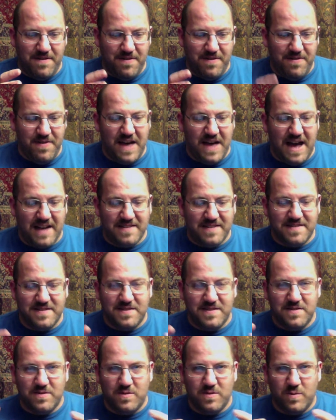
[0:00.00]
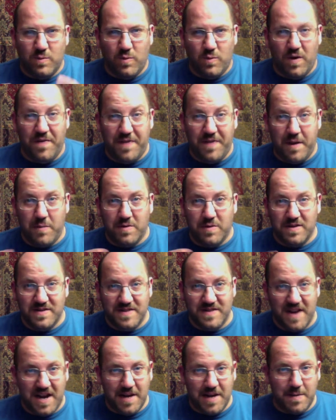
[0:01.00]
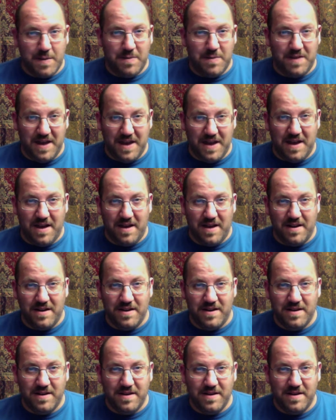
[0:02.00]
that's what they were designed to be playing on.